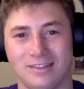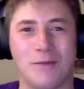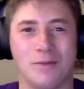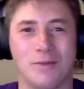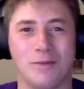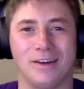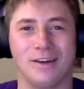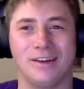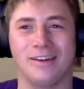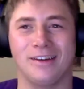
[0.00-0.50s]

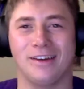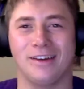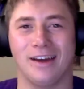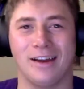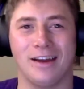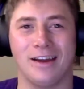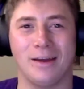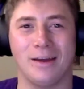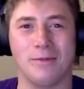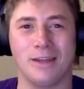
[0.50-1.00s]

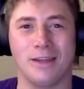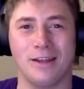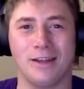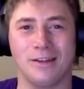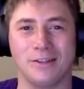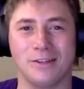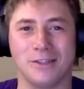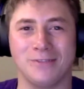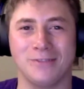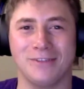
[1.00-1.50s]
an
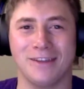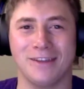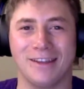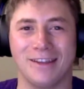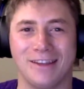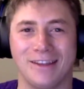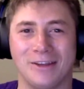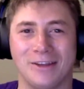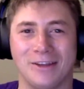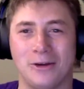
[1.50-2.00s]
LSU fan,
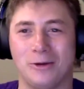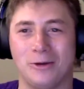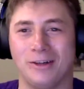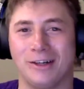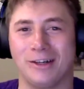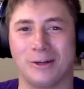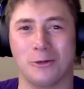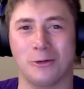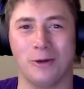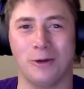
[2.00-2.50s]
and I
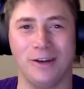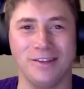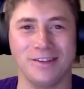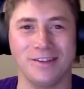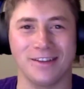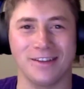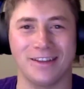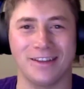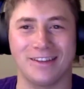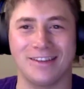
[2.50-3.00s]
know Quan's
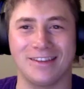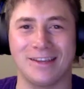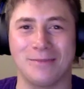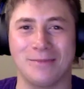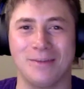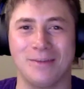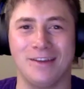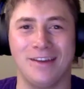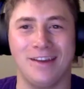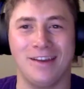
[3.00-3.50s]
on that
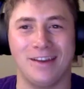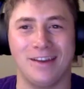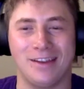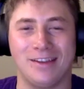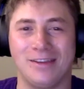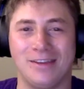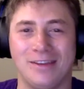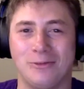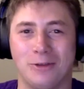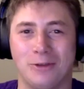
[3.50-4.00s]
team.
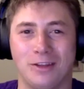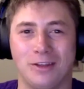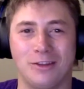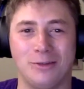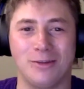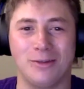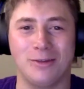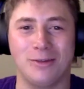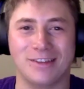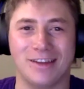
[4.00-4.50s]
He didn't really
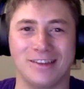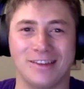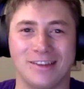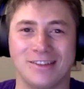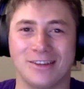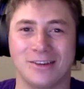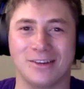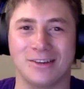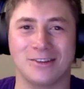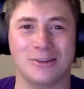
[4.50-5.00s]
do much last
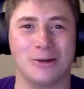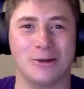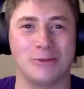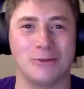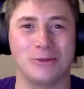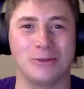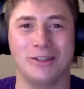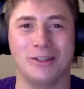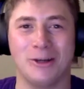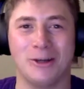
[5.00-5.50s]
year, so I'm
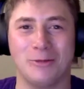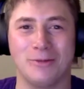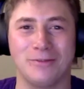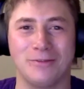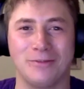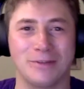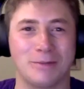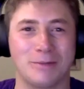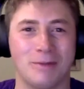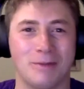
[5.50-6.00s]
really hoping
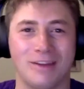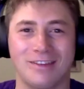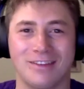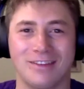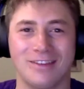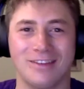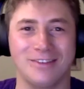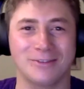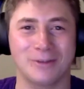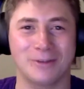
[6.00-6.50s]
for a big
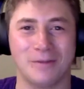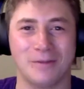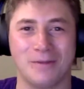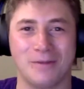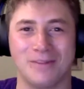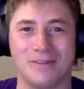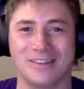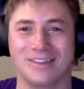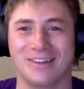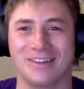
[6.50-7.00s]
season from
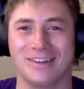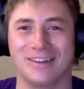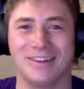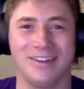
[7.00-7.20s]
him this year.